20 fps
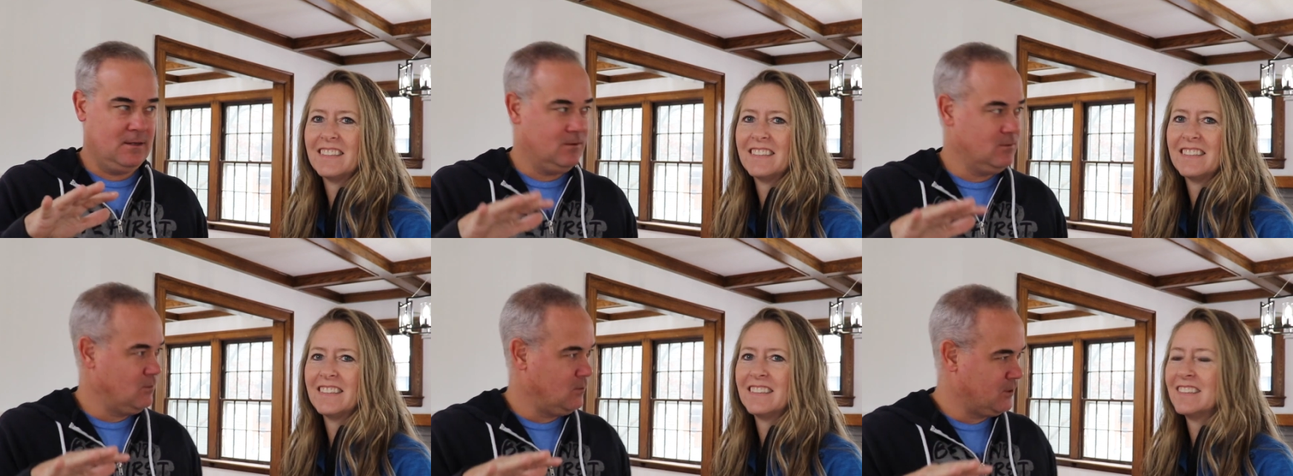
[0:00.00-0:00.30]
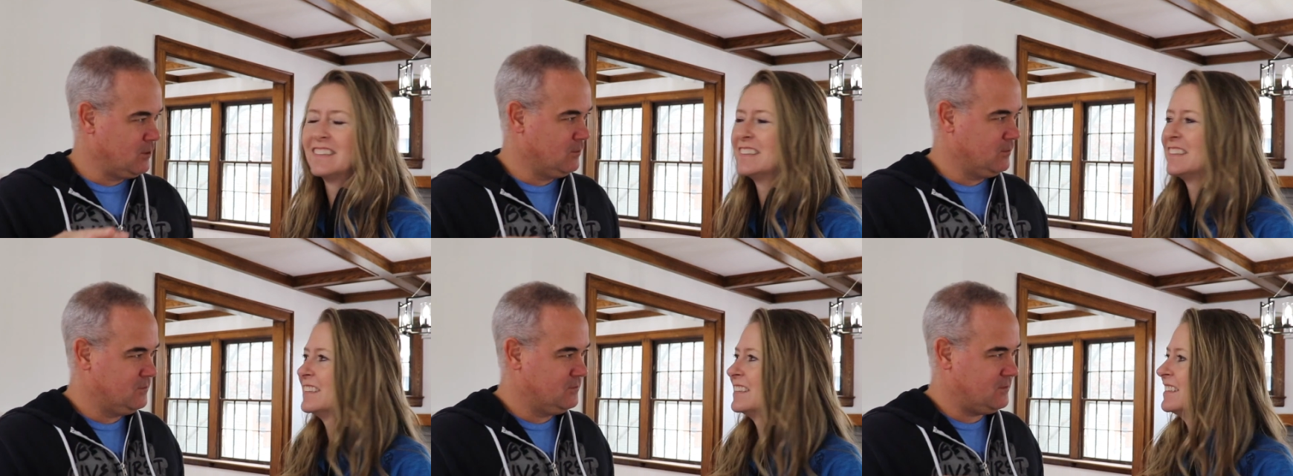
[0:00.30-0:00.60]
Speaker 1: want to go
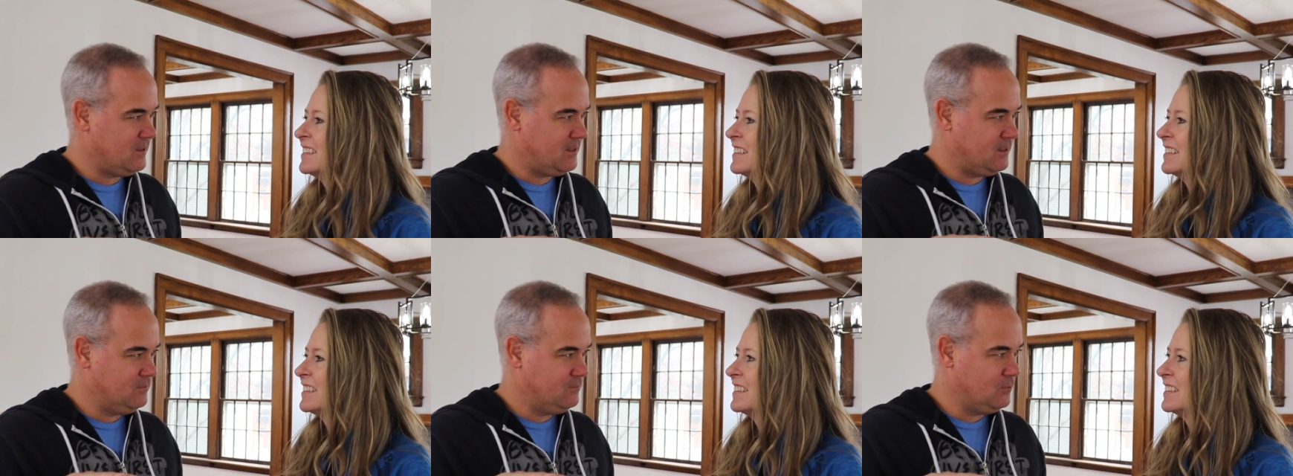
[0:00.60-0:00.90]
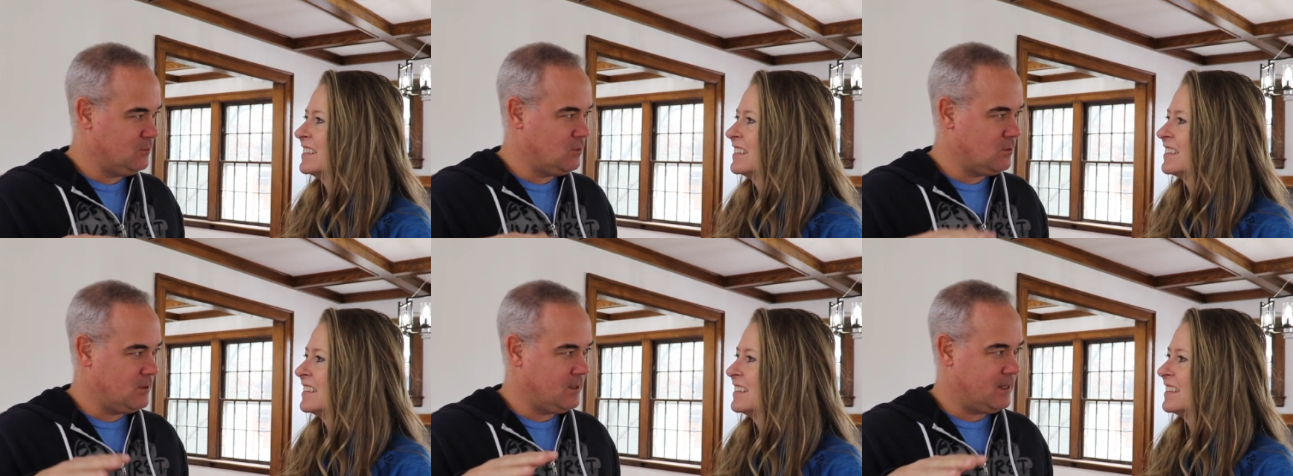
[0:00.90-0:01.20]
to the second
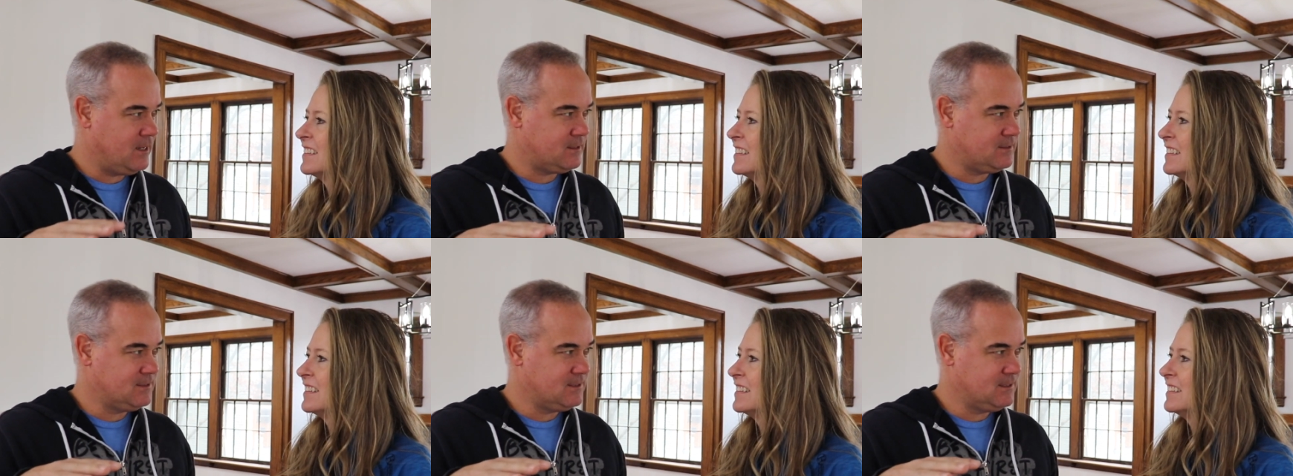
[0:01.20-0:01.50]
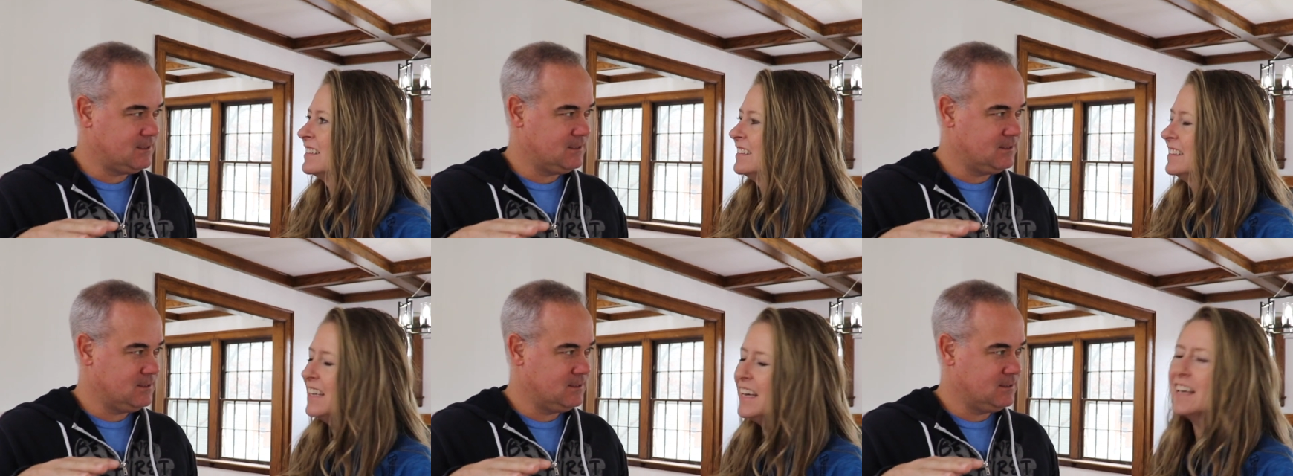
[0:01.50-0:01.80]
floor next?
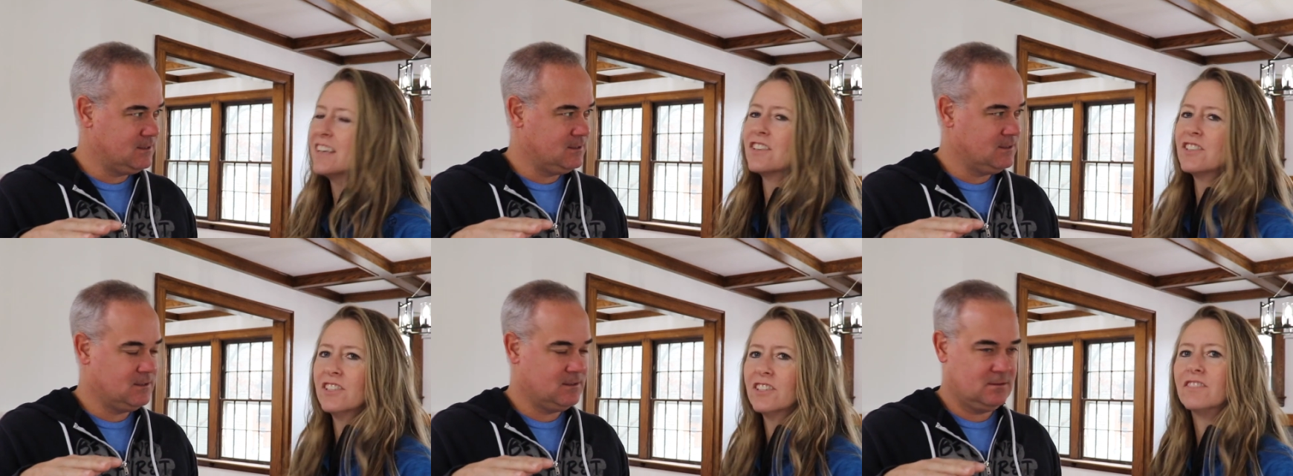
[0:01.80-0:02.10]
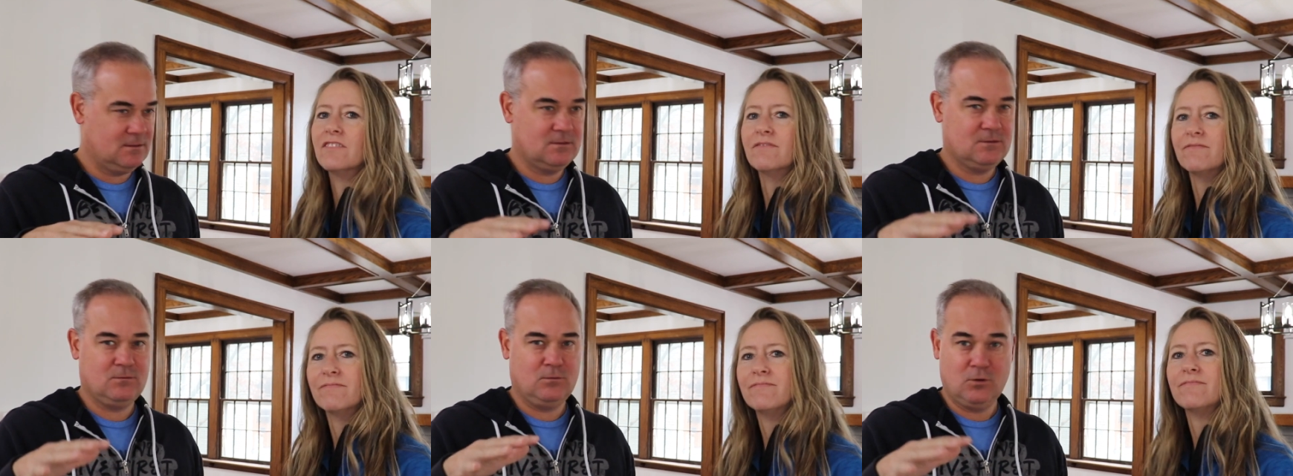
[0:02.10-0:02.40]
Yeah, sure.
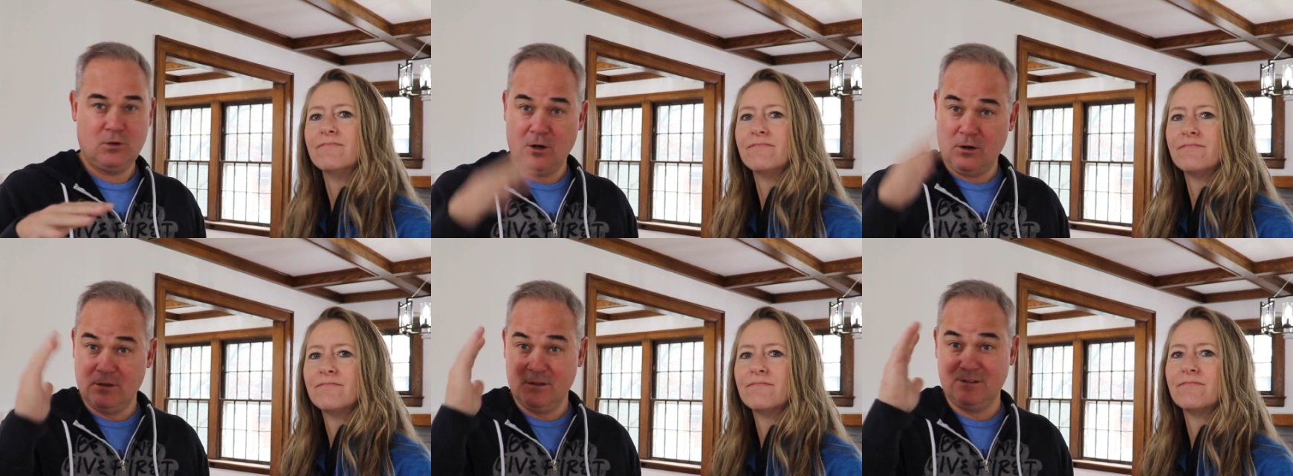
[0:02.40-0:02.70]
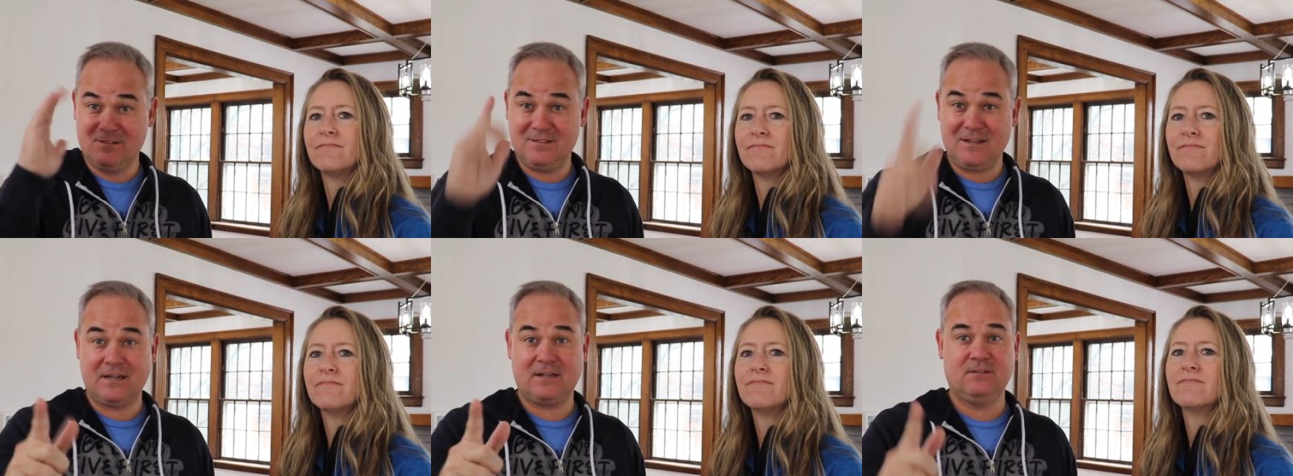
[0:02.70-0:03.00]
We'll go to the
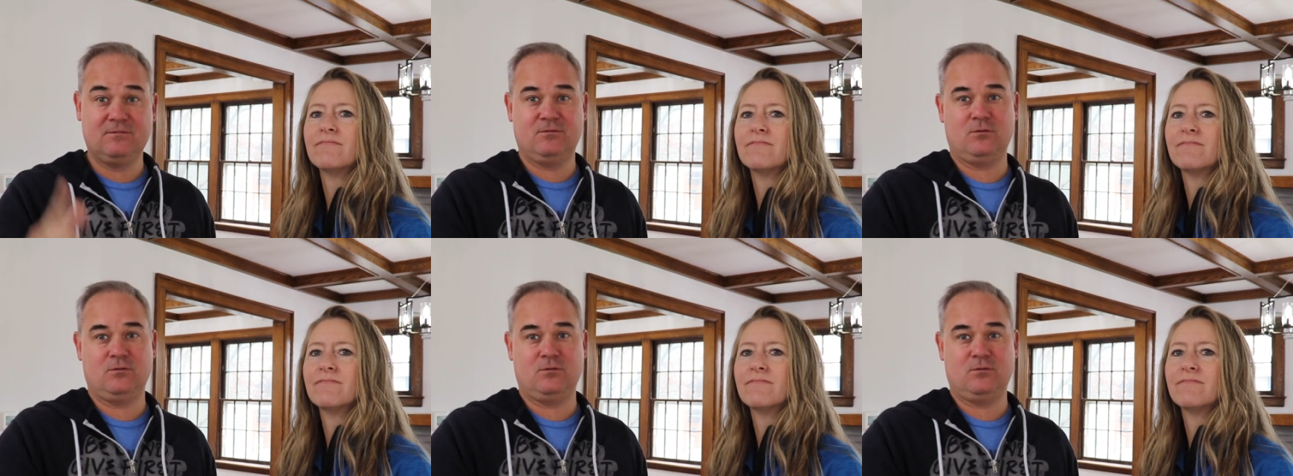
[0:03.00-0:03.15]
second